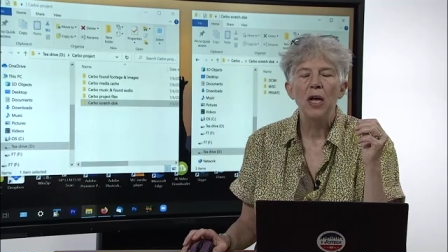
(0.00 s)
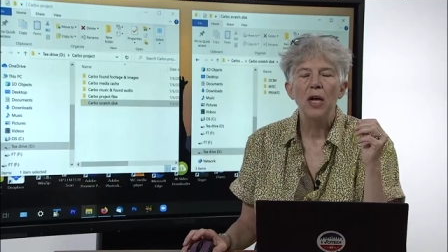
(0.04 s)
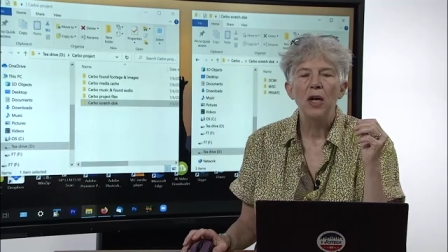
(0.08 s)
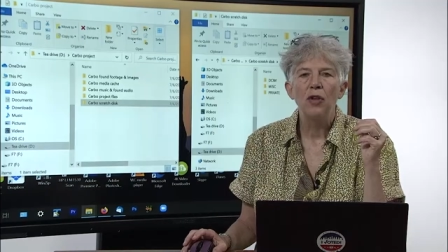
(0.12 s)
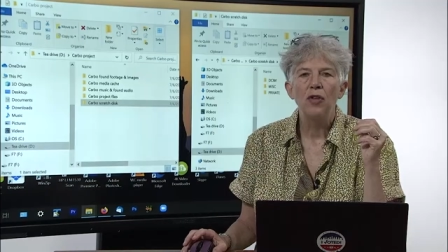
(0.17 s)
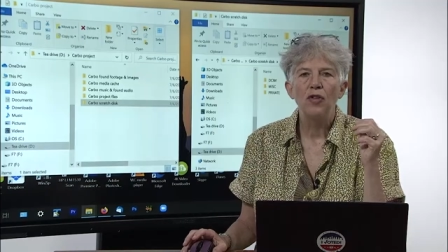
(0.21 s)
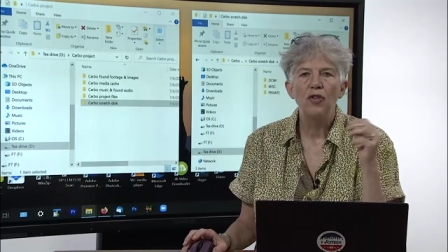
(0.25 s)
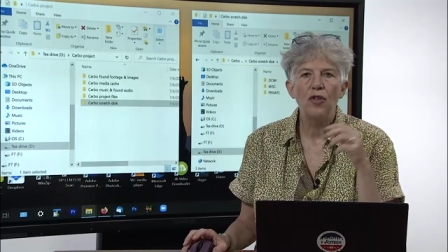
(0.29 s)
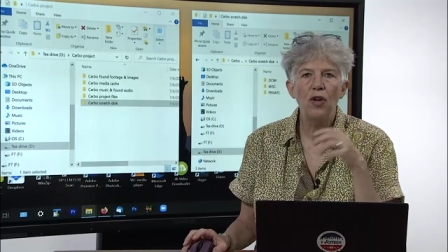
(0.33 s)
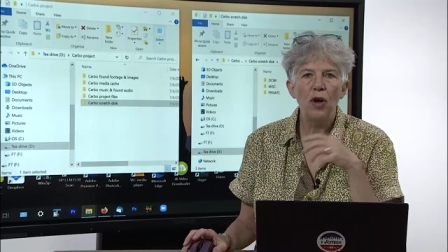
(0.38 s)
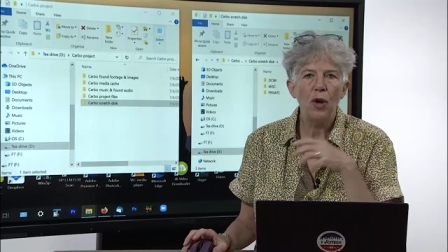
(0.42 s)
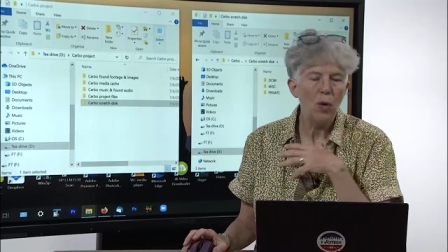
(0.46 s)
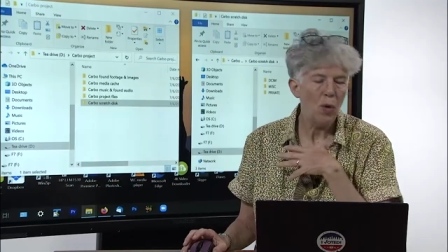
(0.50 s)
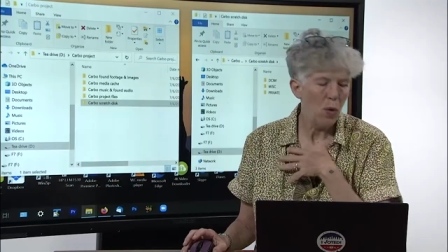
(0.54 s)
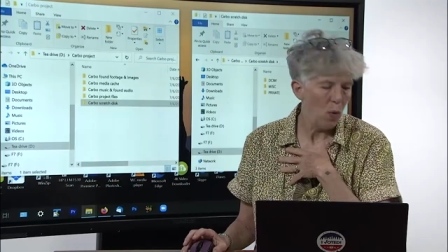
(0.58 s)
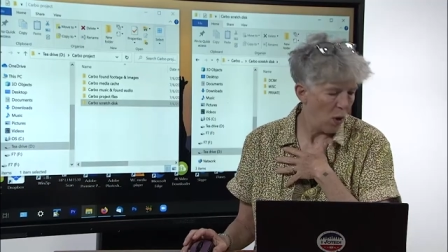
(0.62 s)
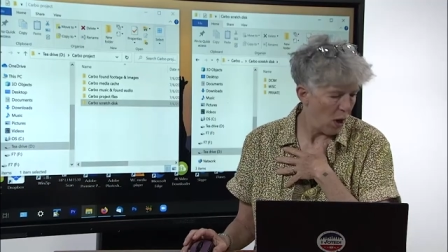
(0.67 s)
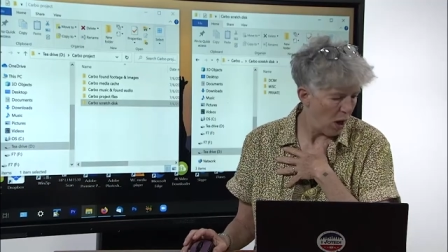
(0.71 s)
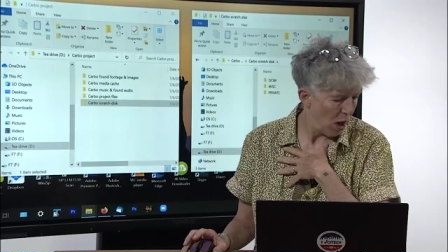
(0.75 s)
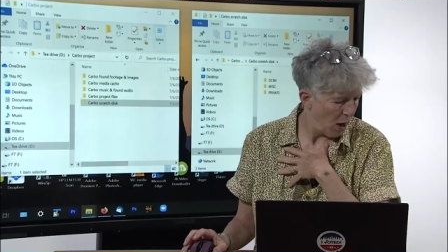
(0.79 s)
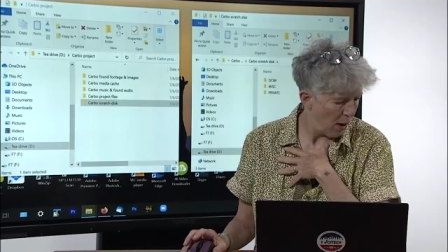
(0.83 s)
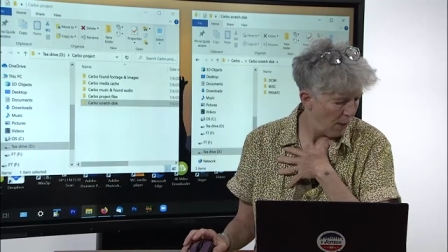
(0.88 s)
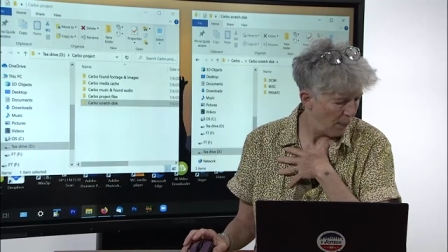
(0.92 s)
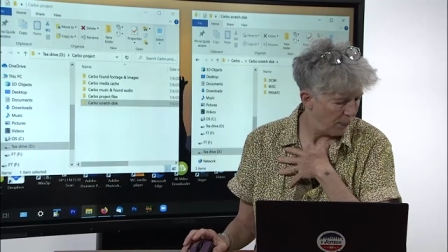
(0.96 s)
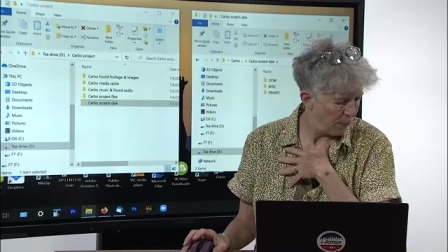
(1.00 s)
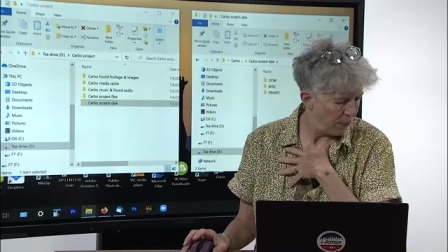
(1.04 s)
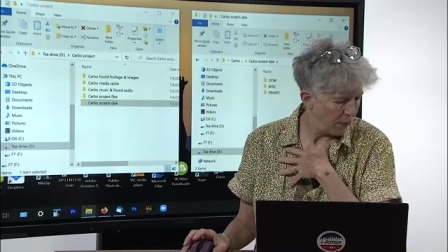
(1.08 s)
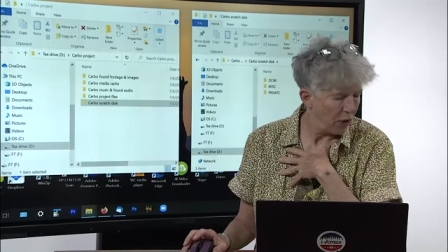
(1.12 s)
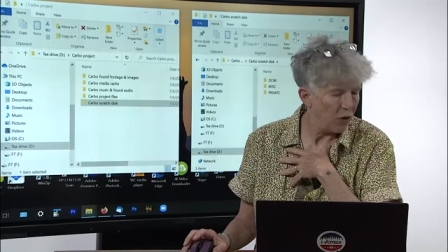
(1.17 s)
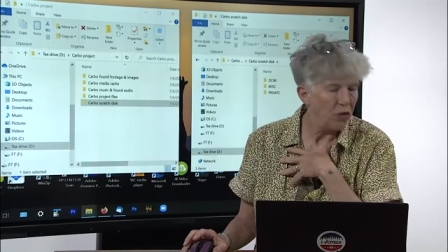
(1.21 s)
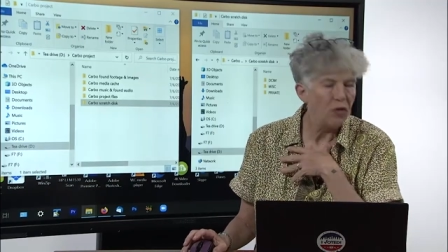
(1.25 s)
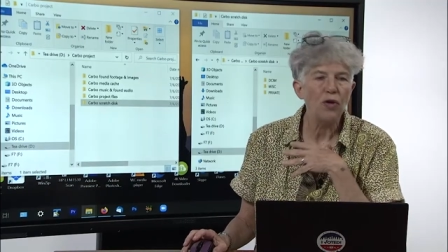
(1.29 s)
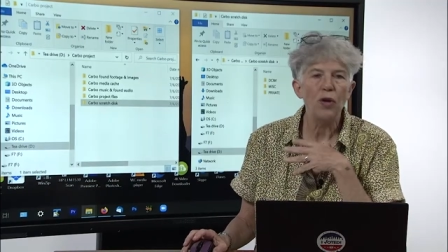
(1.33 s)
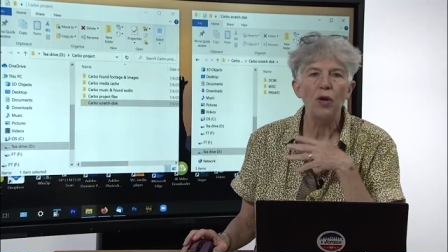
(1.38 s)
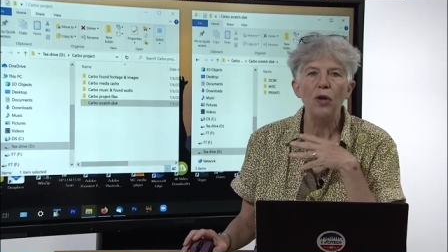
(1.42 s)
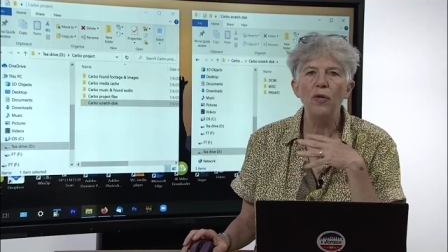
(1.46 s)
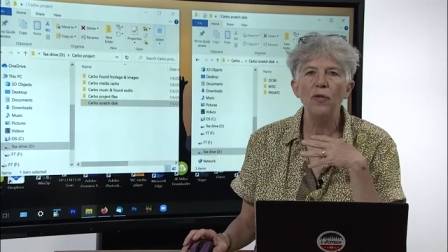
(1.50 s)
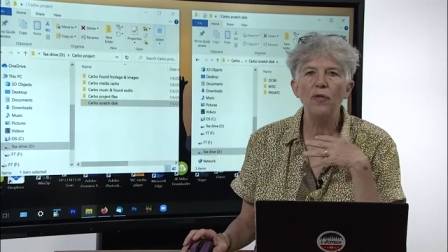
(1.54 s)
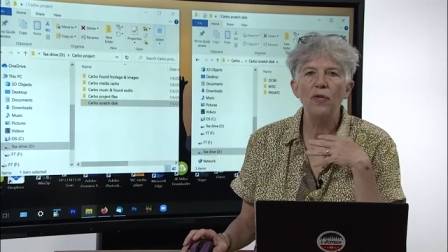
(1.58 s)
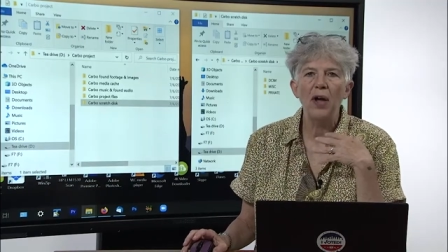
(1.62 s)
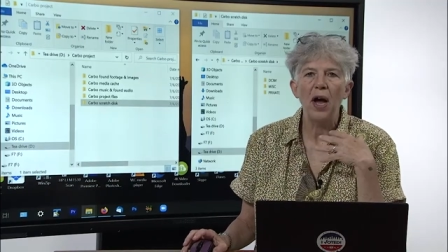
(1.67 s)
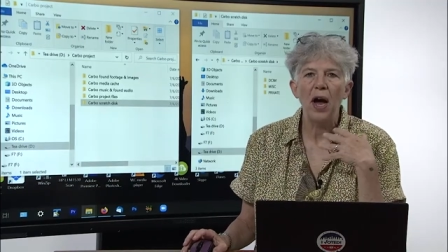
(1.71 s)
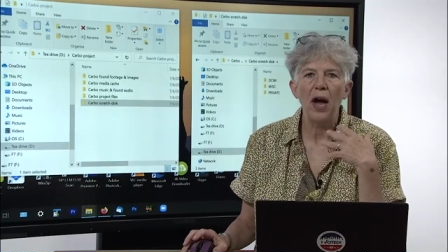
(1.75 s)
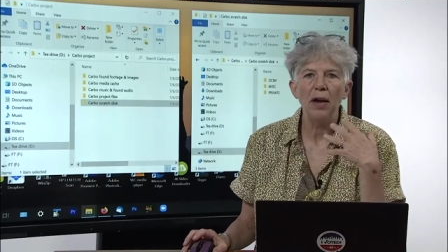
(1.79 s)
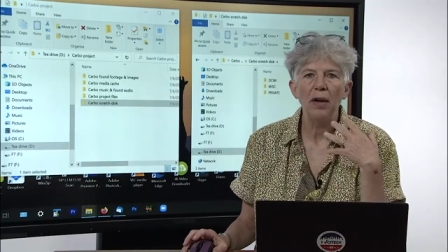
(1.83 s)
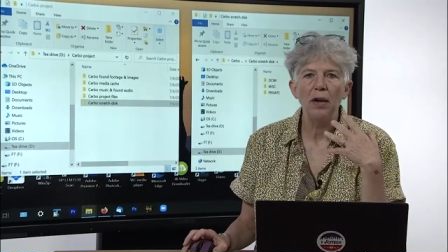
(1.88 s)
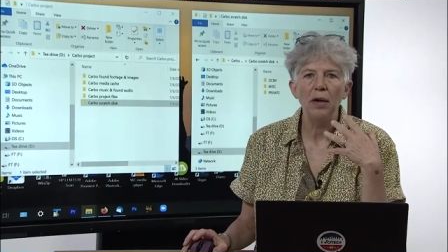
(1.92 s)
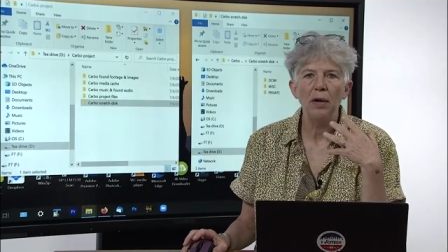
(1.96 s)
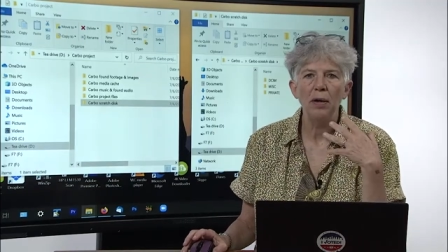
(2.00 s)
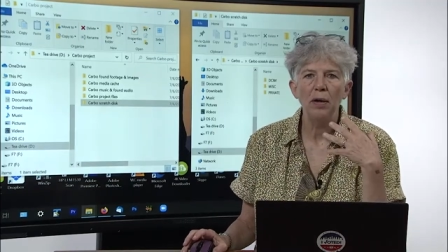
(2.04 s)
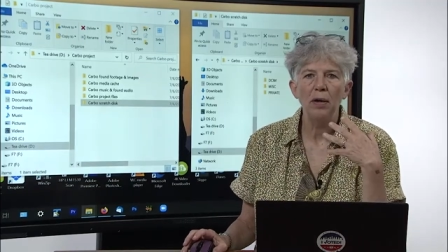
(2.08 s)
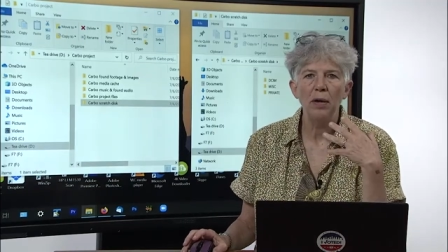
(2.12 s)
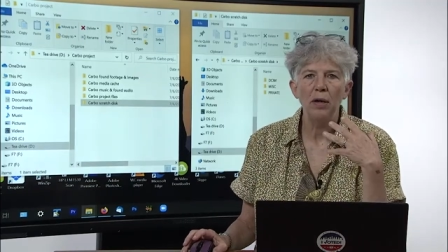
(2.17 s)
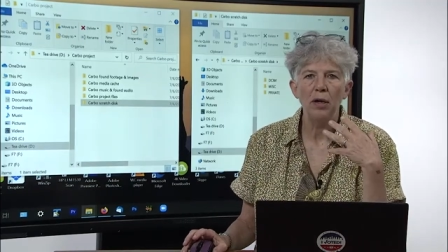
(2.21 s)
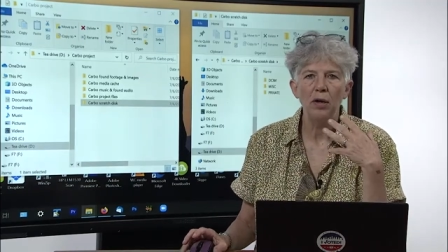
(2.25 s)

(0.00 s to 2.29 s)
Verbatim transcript: so, um, so you've gotten,